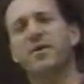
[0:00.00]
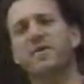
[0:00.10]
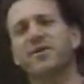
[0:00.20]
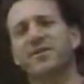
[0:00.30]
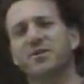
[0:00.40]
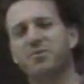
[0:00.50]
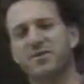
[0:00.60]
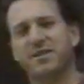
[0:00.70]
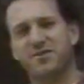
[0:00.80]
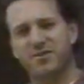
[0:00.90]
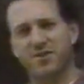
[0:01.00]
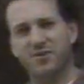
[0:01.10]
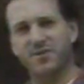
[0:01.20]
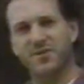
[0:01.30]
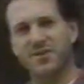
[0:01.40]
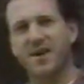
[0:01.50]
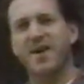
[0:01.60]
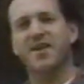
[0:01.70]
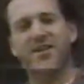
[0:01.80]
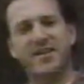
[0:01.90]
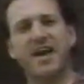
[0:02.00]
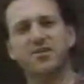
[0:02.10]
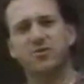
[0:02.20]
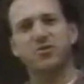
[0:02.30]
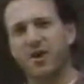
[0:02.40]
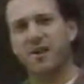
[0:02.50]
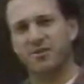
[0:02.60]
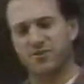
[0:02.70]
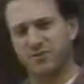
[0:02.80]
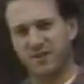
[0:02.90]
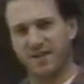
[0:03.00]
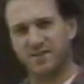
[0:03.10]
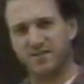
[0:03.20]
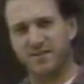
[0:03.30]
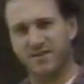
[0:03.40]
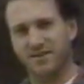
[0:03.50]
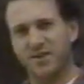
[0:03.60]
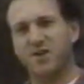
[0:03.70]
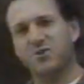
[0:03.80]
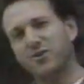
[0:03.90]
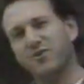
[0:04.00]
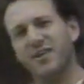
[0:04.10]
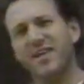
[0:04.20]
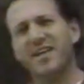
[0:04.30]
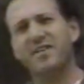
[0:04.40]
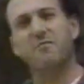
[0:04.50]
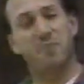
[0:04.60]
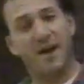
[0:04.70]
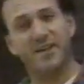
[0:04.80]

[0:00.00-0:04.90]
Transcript: we are going to present to you the National Cottagers Test. So you're thinking of